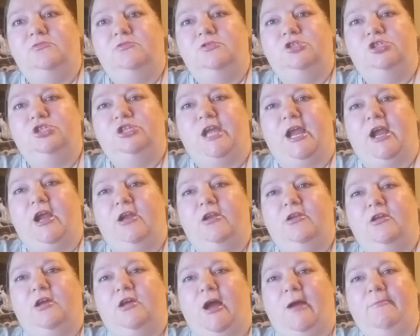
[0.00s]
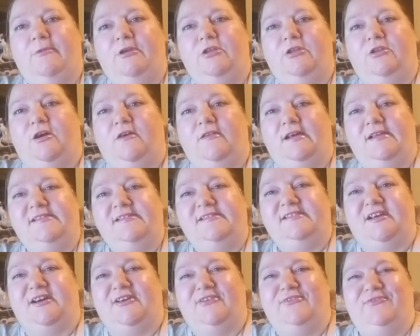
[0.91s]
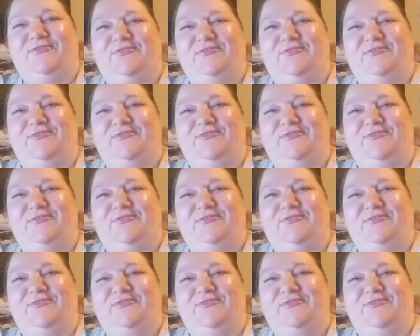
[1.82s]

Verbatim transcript: share and comment and all that stuff.